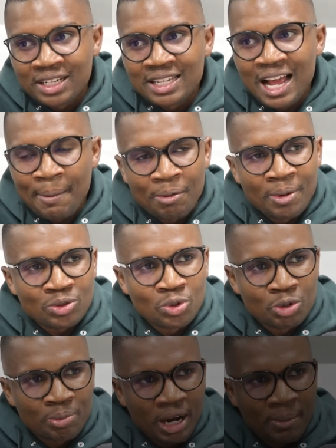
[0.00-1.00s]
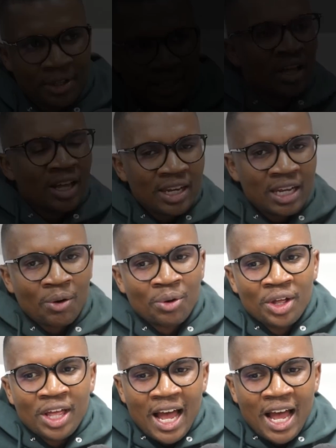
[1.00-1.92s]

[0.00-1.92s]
that young people must go to parliament. I'm sure. Now,